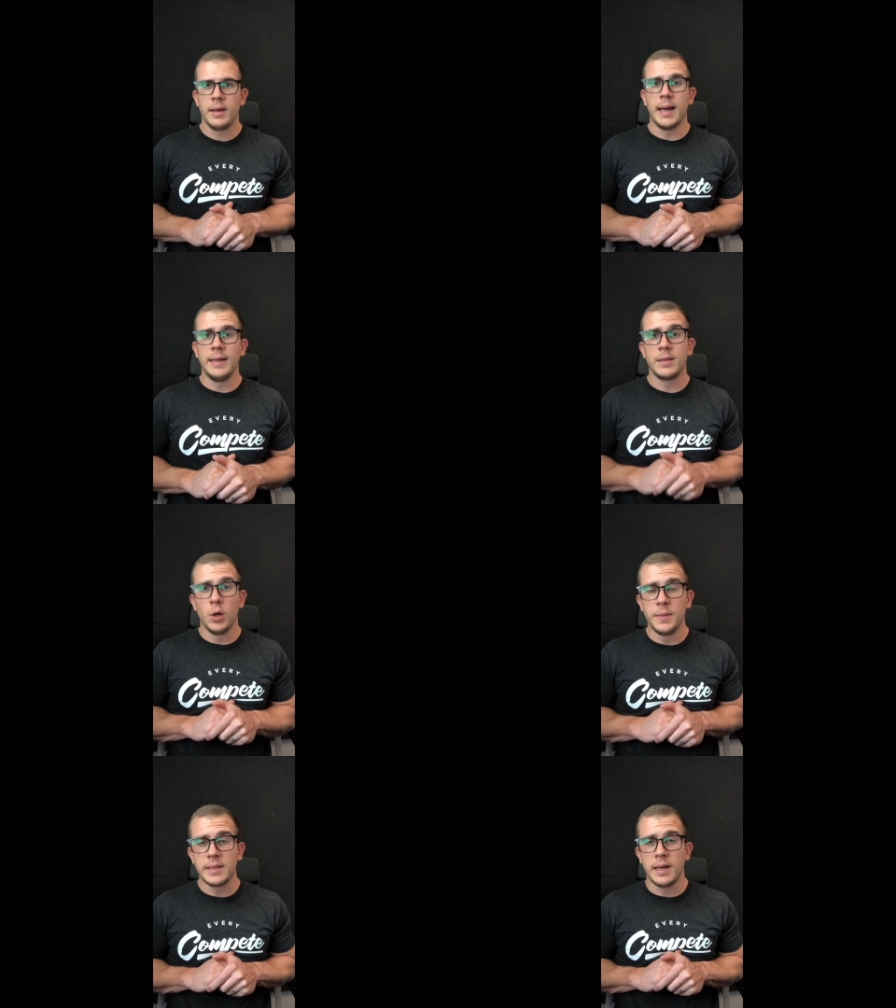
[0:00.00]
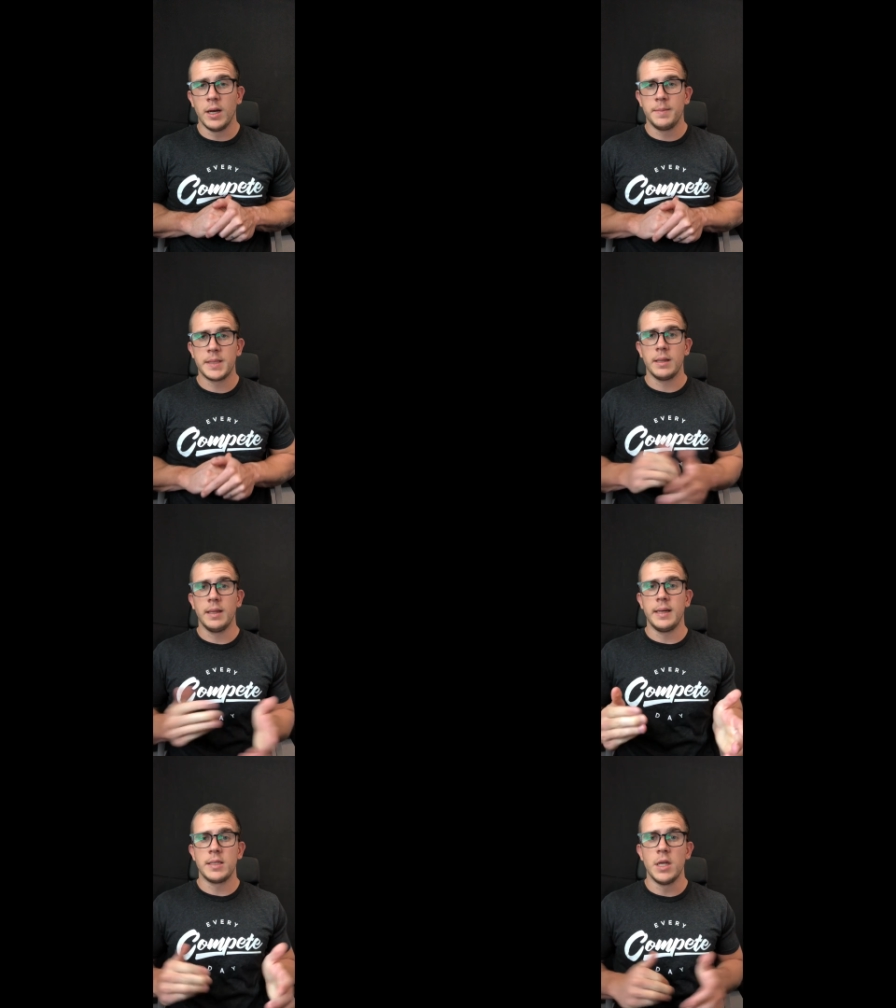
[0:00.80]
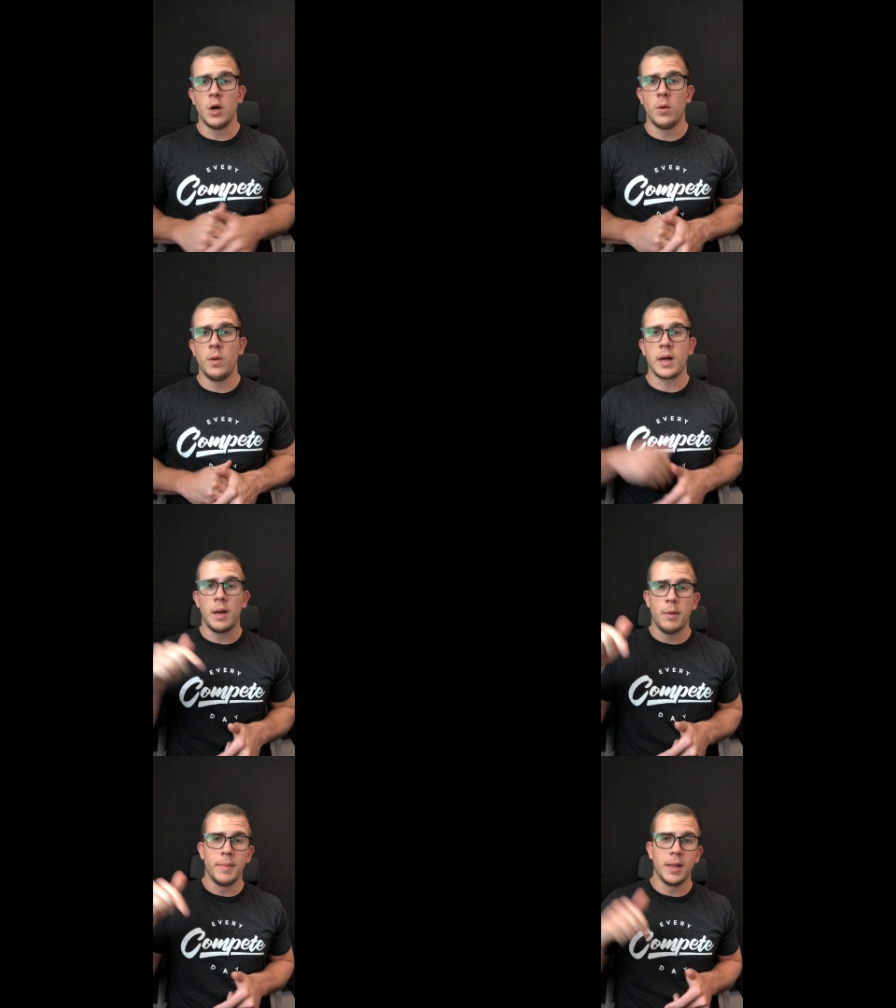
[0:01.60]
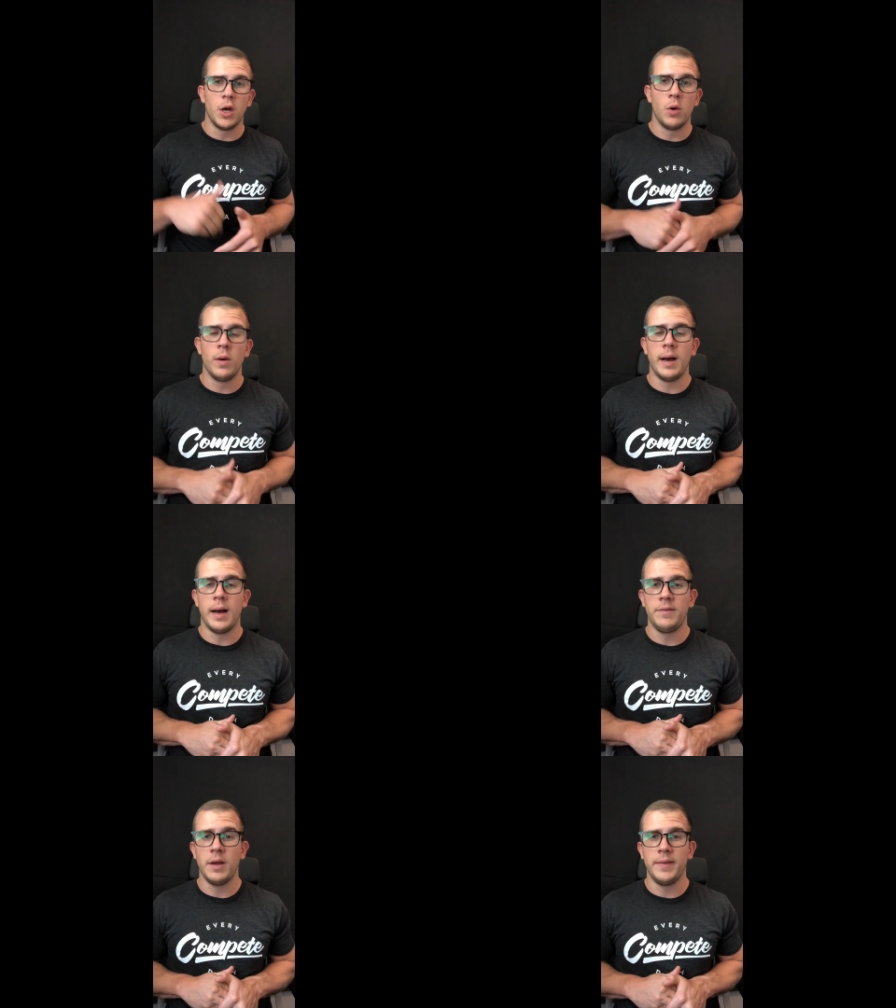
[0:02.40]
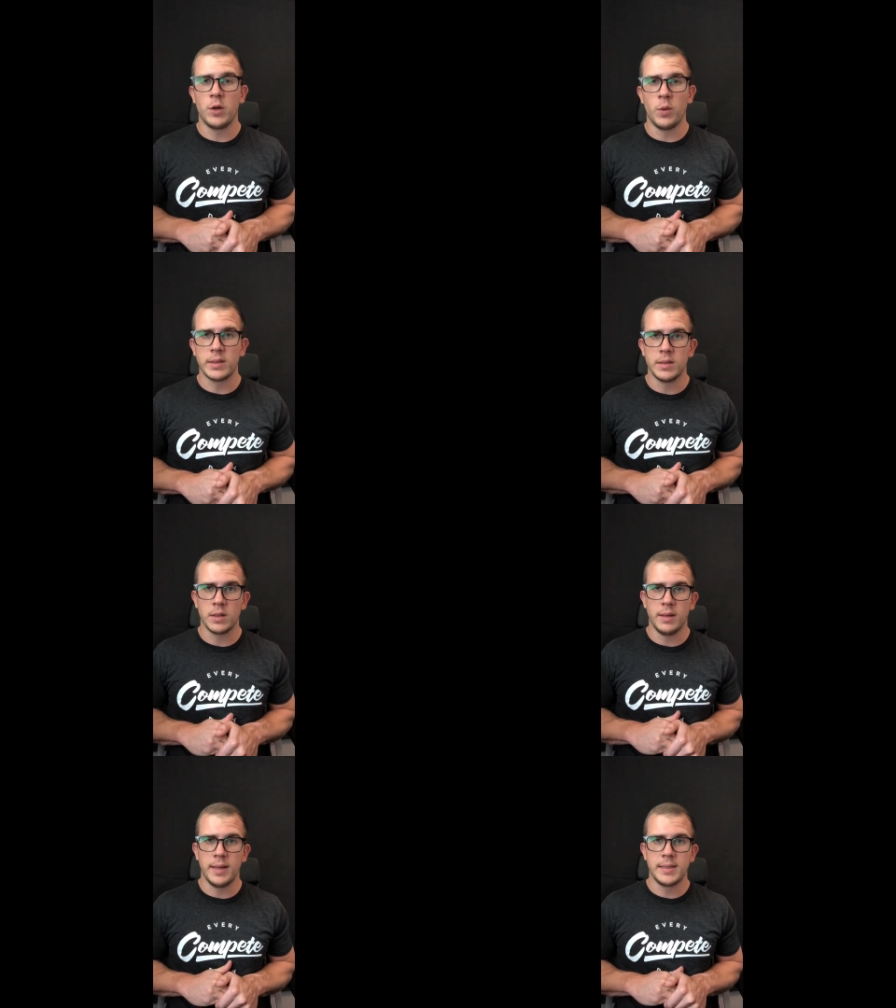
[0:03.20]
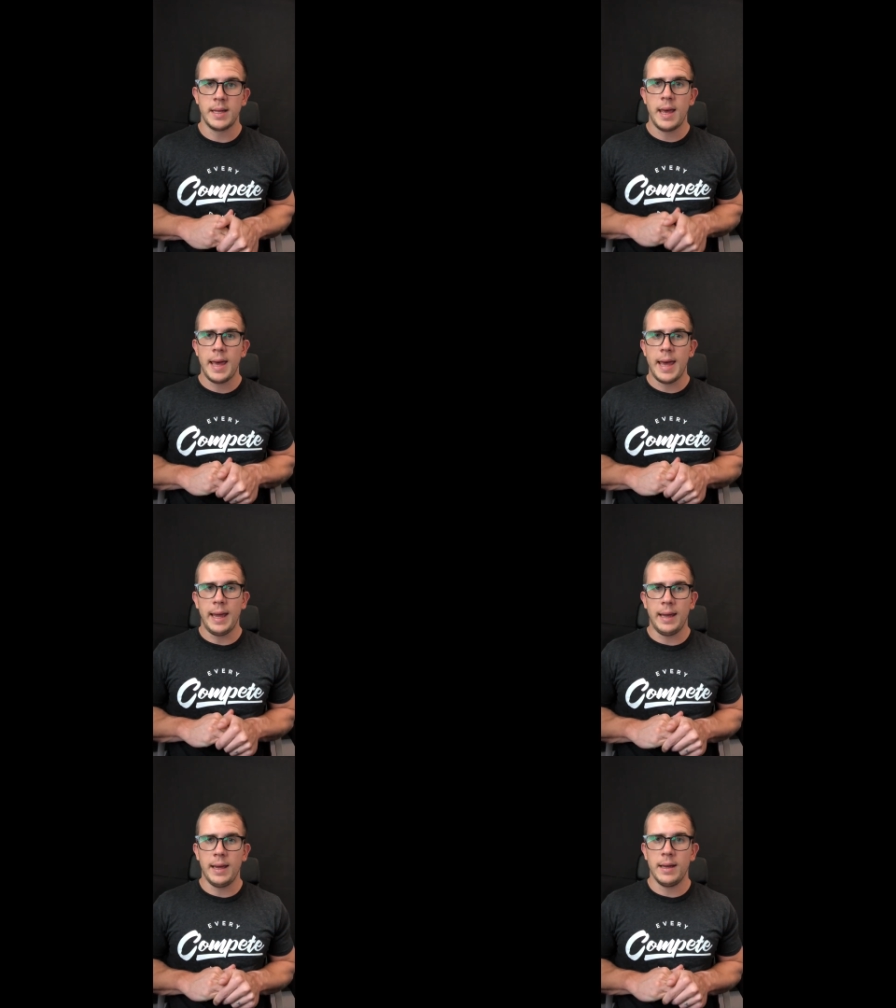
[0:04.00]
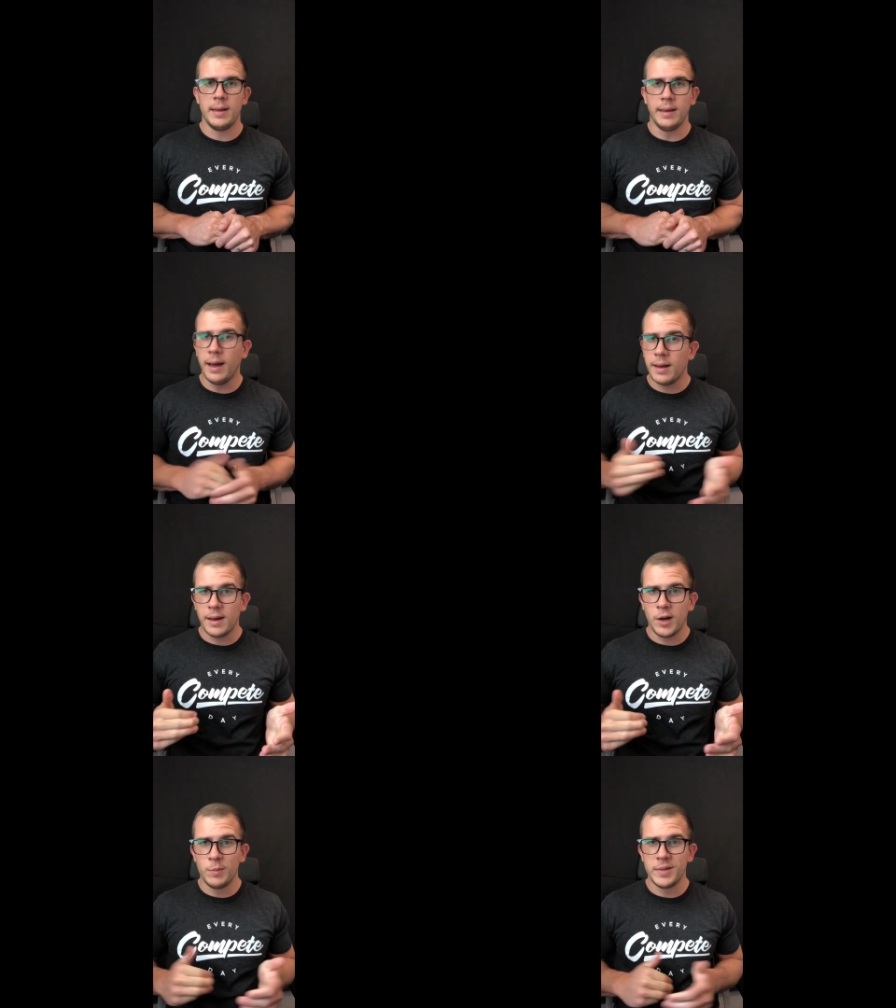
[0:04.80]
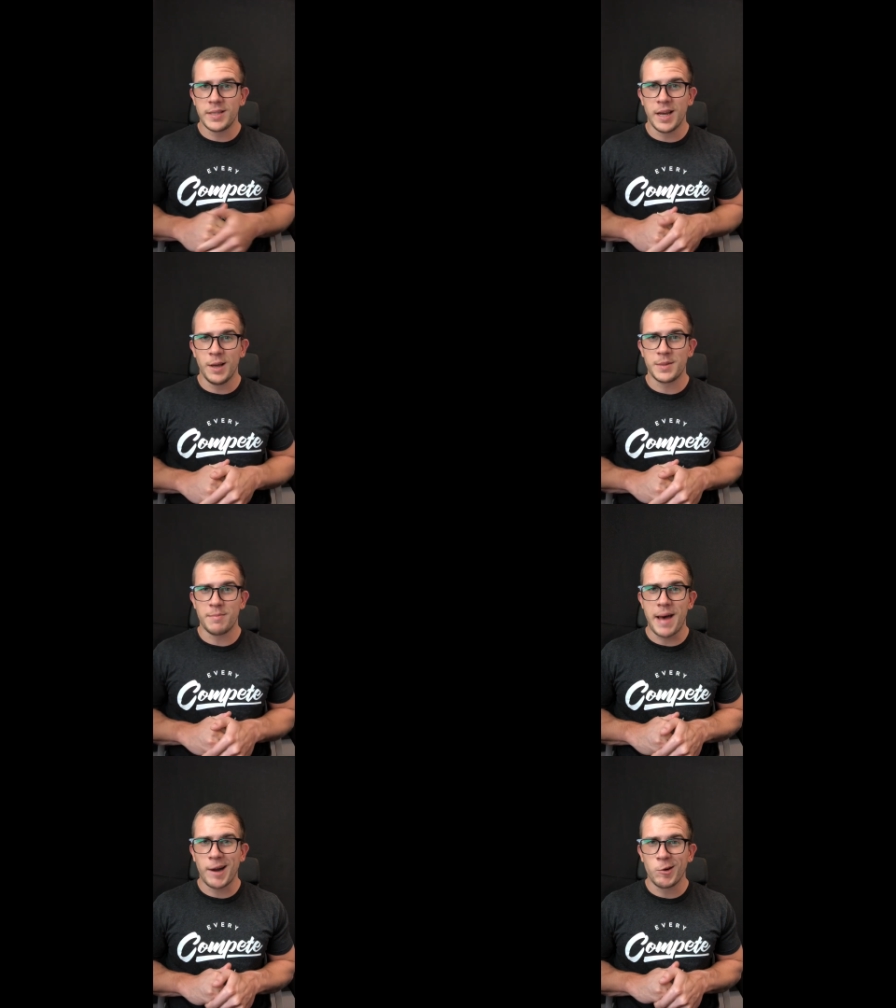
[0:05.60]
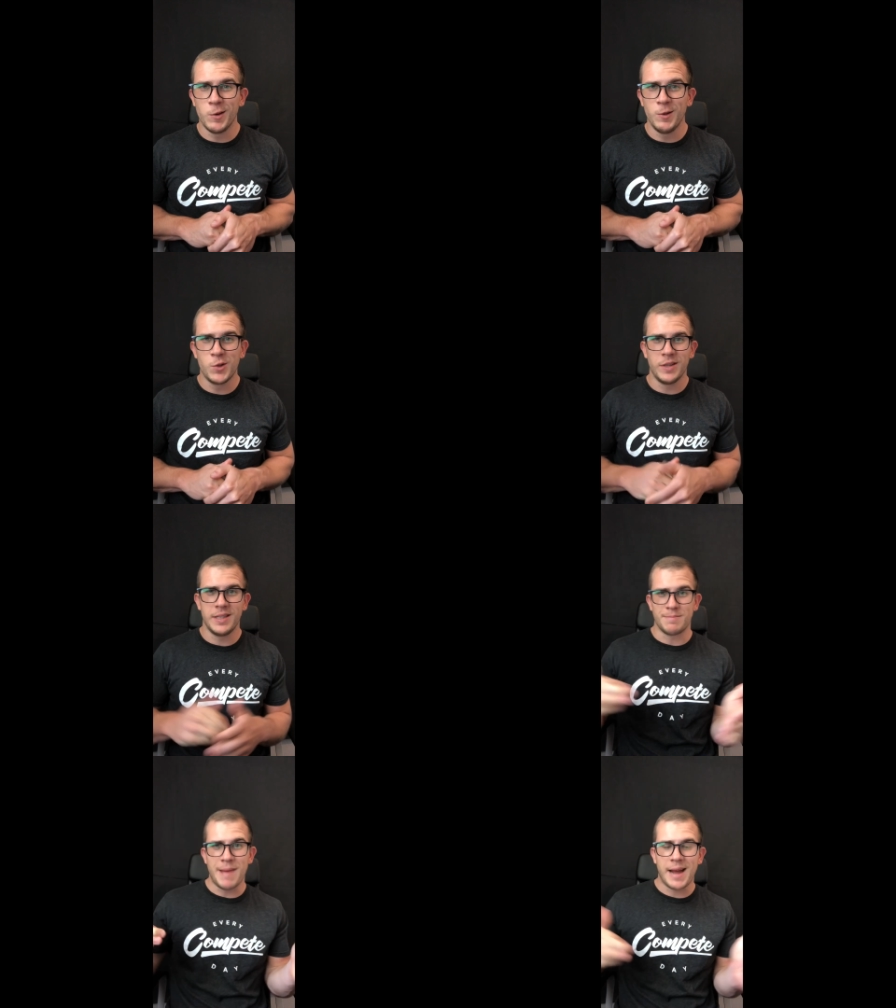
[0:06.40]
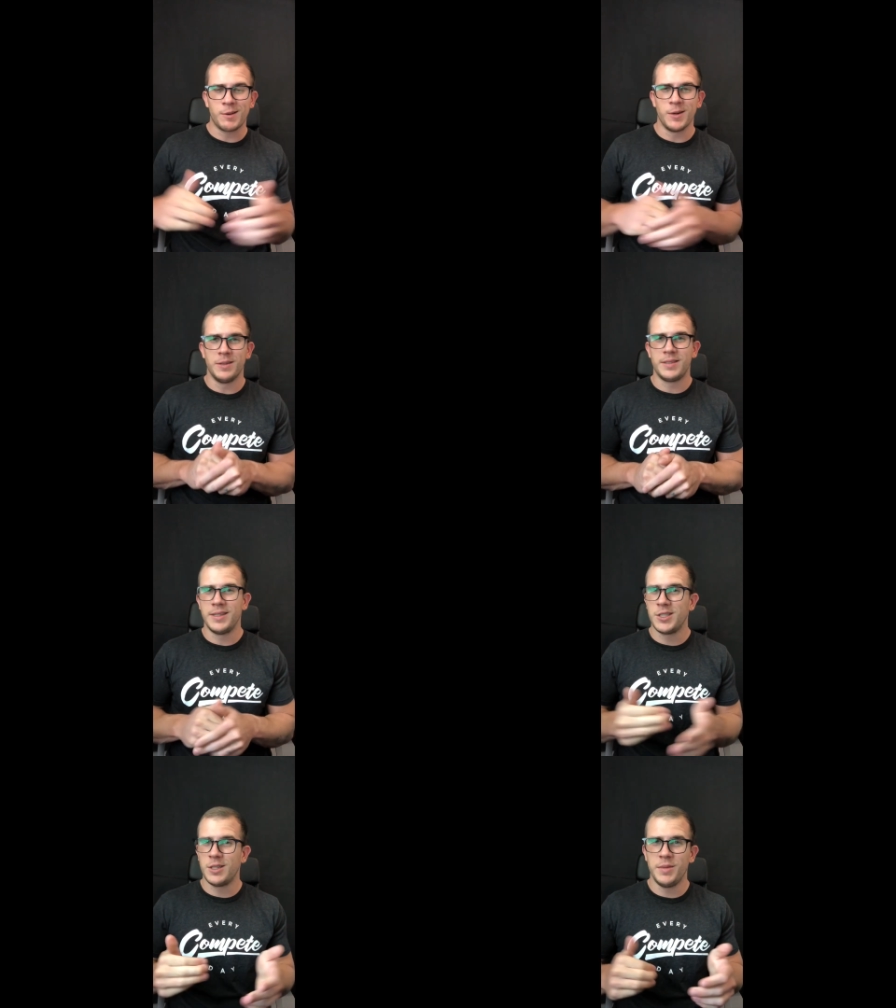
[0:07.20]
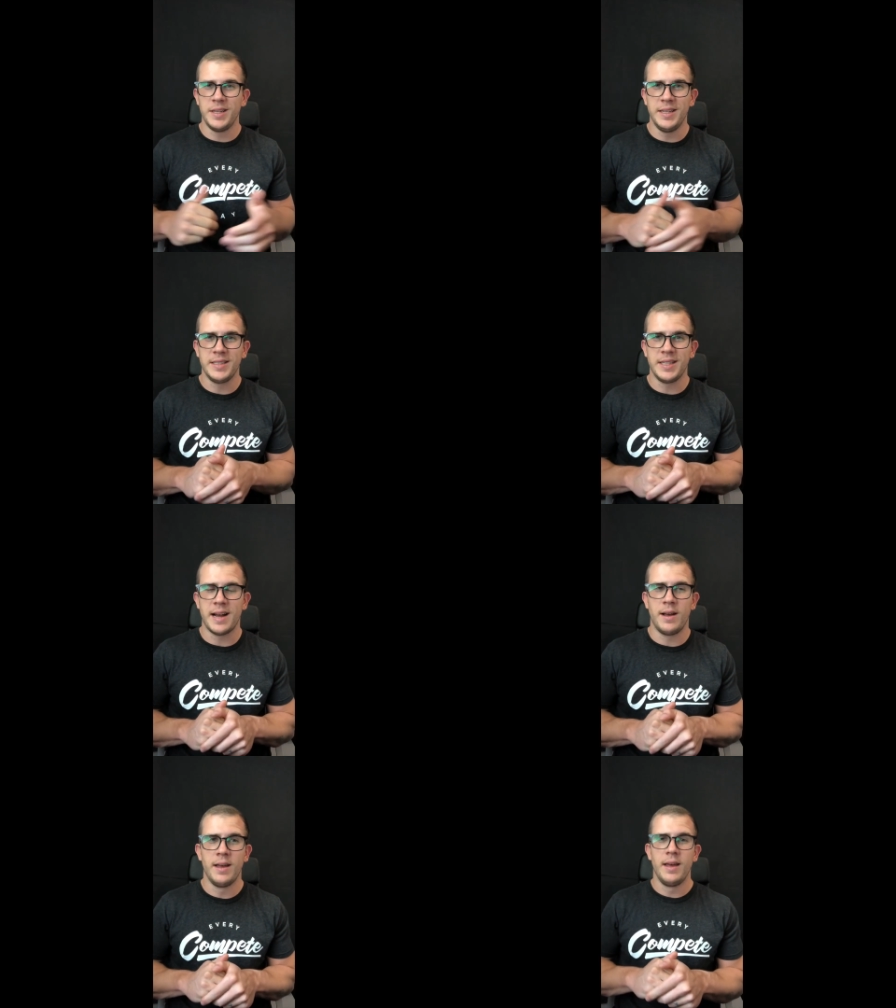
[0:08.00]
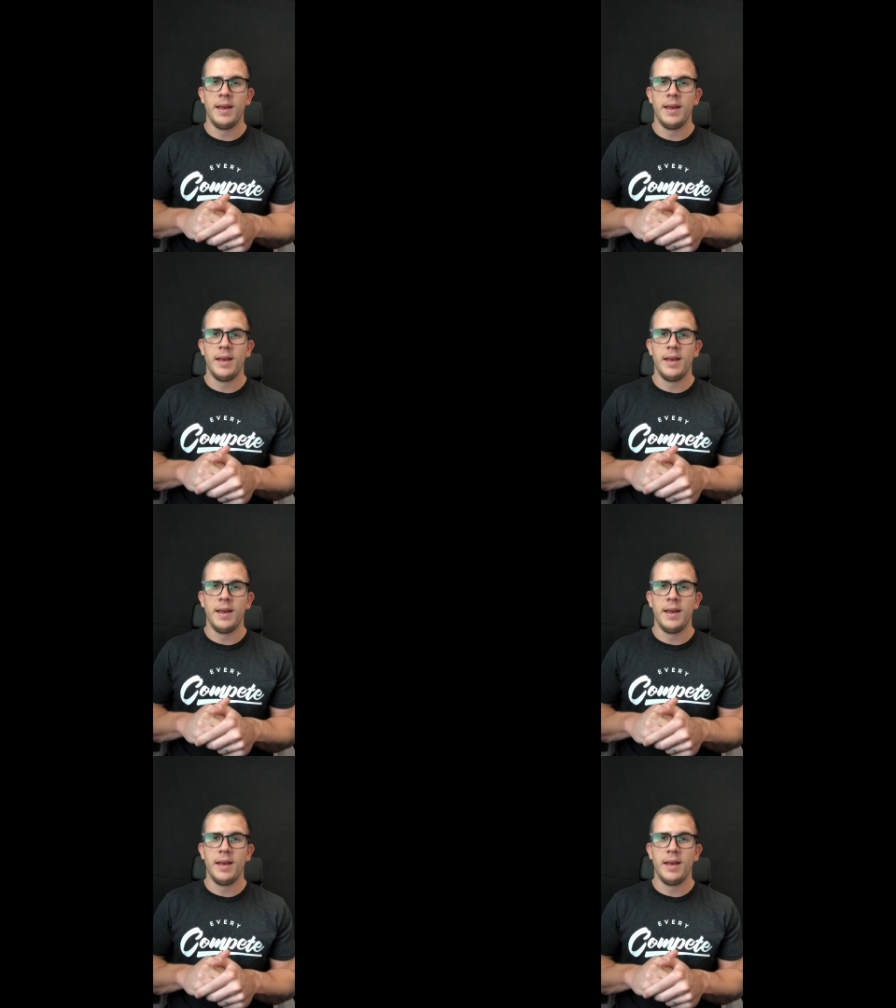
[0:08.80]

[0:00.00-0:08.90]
Guys, hope this helps. Let us know, comment below if you have any questions on this. And yeah, I hope this helps. Macronutrients, macros, this should be easy now.